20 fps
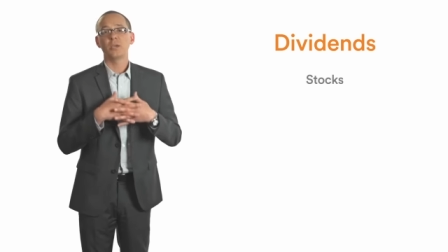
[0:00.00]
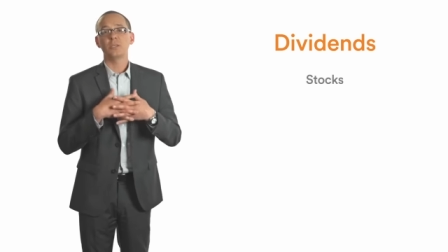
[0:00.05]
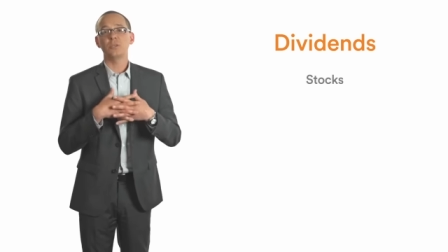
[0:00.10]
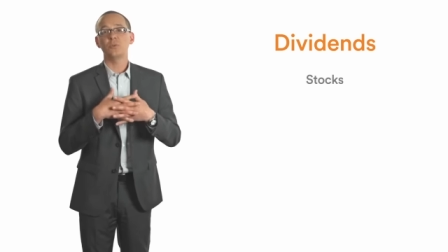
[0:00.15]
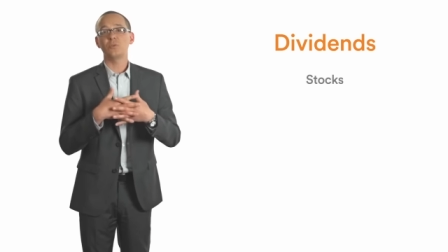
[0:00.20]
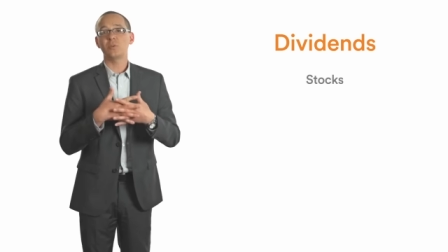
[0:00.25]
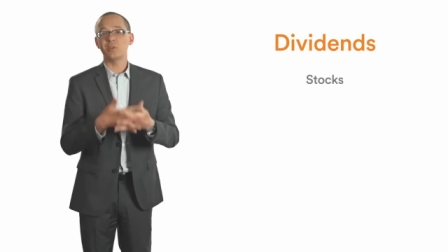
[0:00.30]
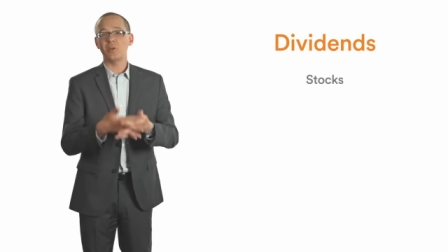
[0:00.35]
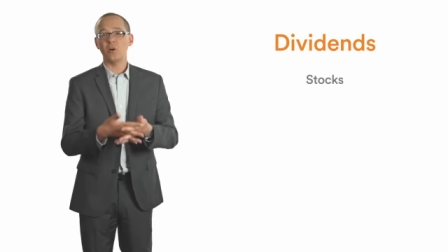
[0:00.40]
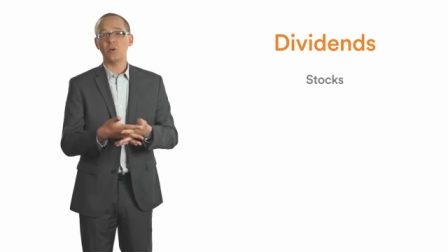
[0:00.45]

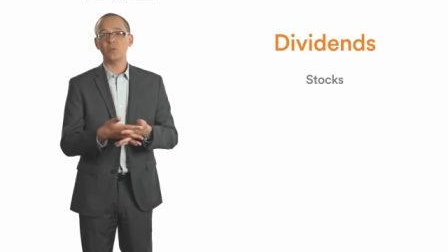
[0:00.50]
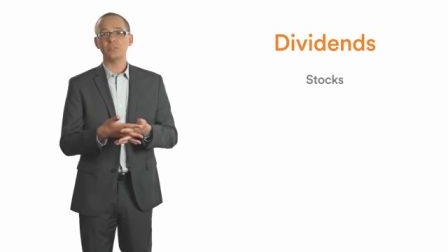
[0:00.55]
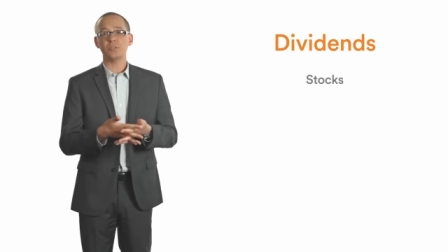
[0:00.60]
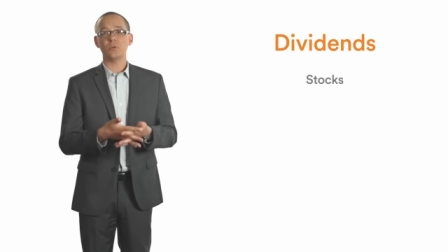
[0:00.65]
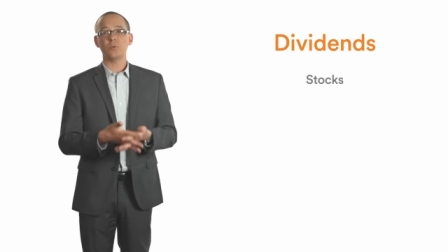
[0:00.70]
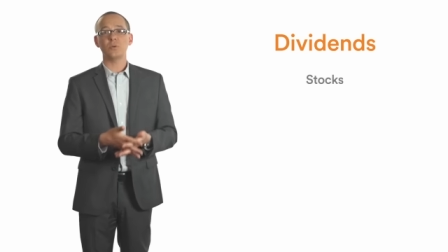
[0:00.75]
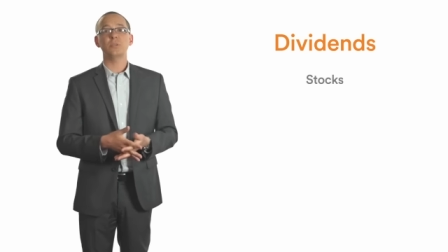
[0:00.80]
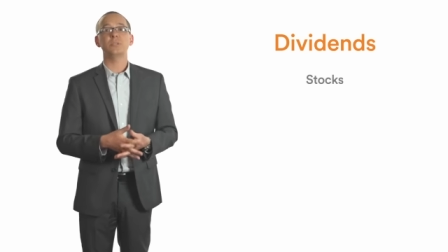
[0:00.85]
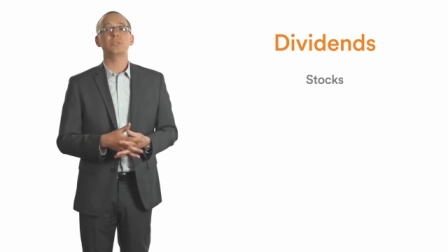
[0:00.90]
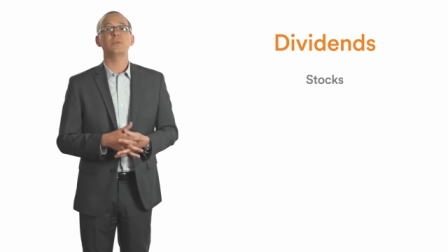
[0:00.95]
You can
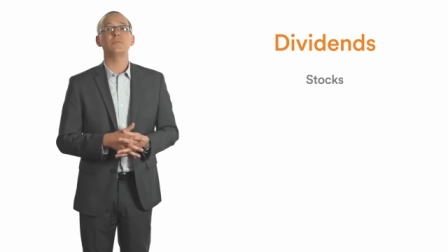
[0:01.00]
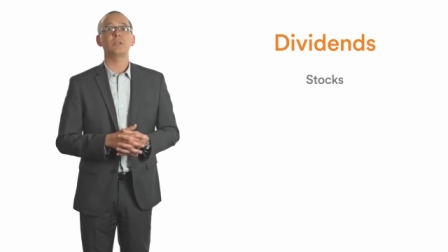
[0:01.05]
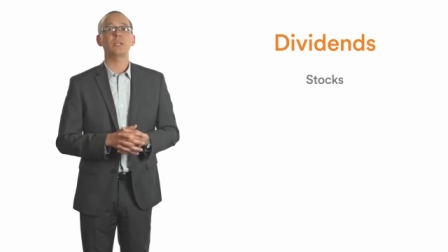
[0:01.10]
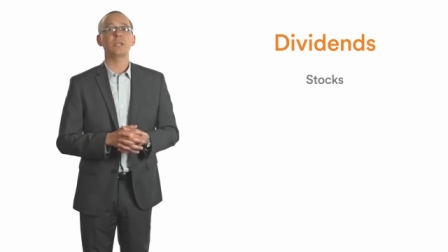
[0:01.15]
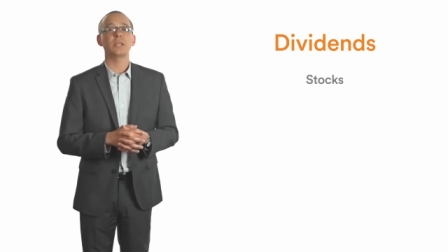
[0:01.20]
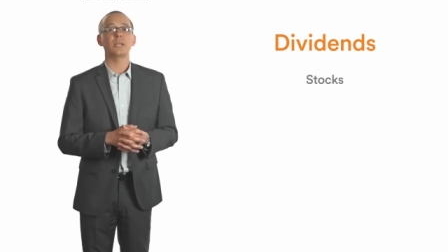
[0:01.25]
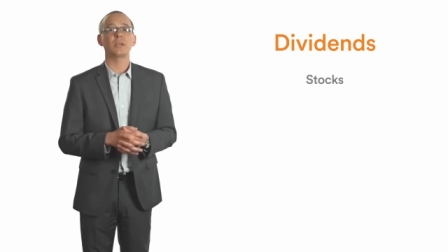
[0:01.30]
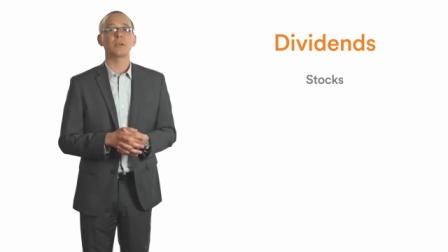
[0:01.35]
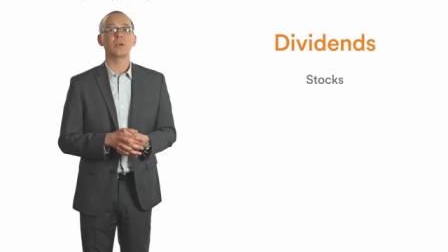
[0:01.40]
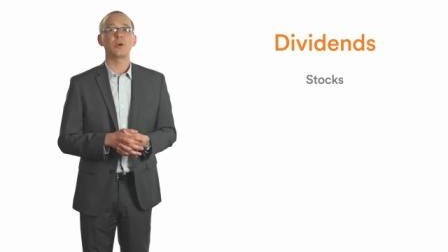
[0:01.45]
also earn
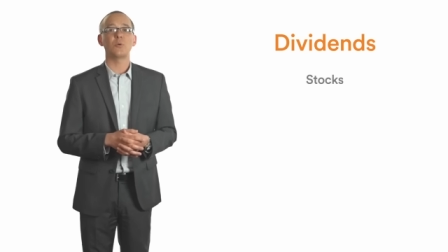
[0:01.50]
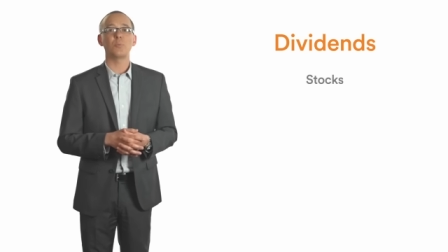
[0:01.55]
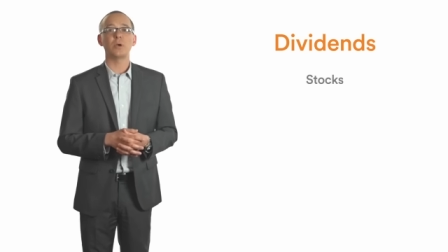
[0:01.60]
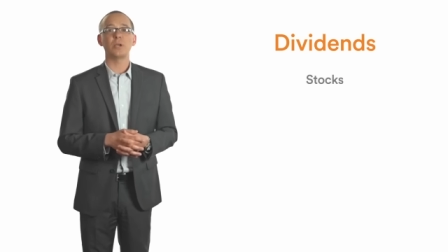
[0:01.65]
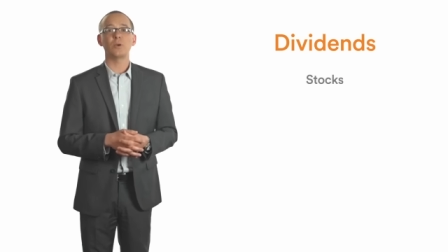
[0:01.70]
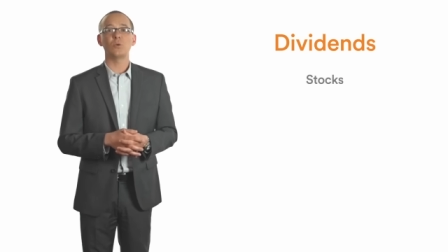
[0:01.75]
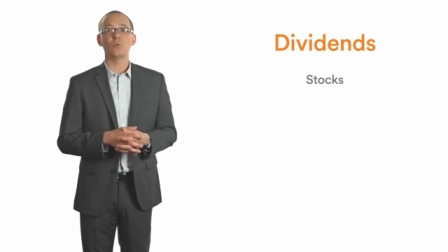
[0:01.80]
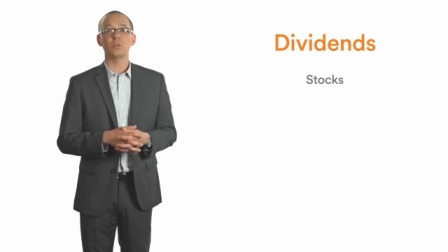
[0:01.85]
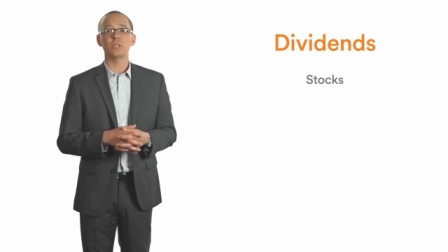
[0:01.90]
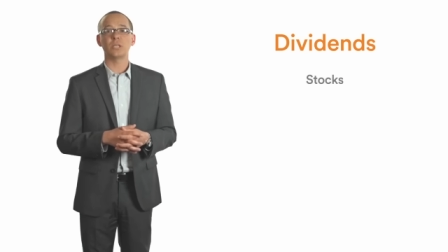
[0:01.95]
dividend income
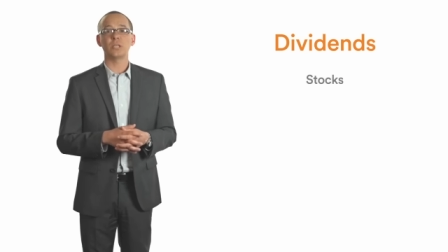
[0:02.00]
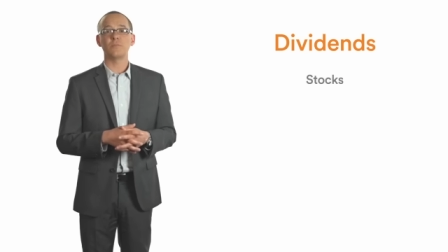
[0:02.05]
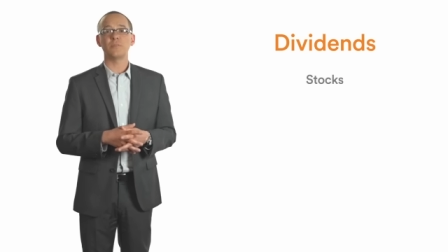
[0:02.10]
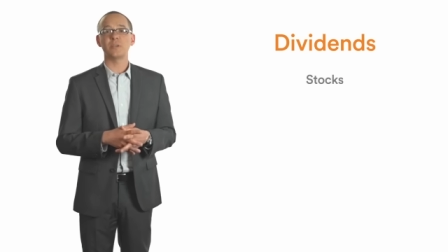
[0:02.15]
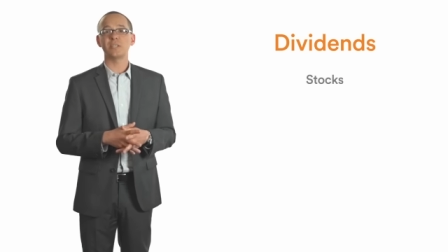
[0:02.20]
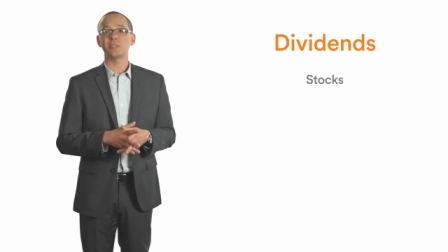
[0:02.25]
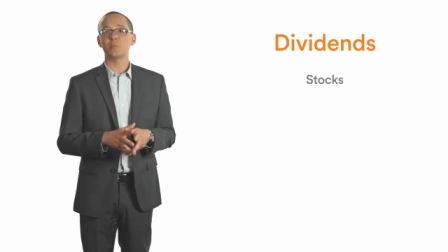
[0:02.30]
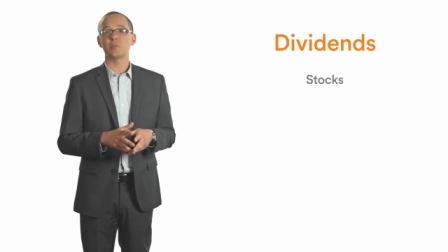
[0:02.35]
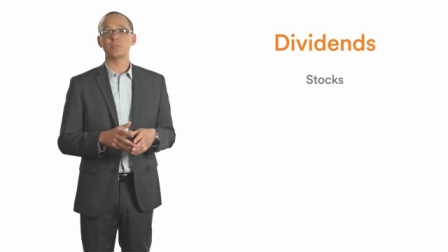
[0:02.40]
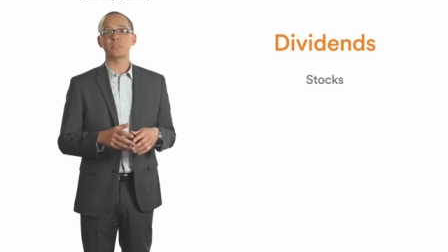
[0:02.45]
by holding
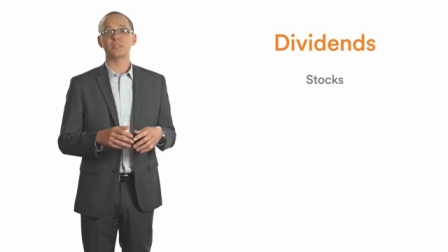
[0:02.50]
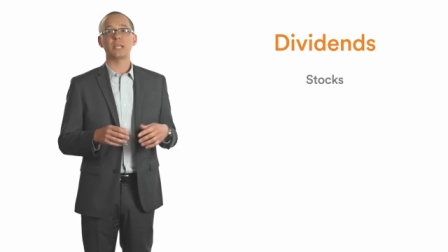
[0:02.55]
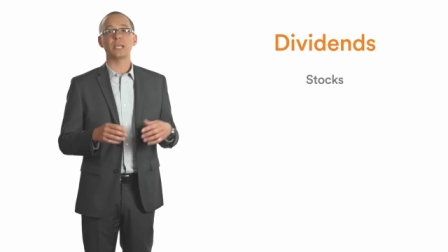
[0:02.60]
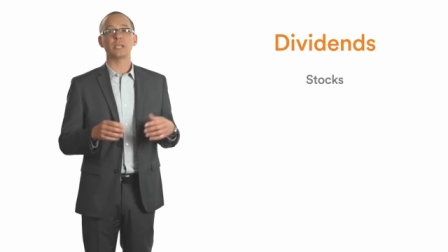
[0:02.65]
investments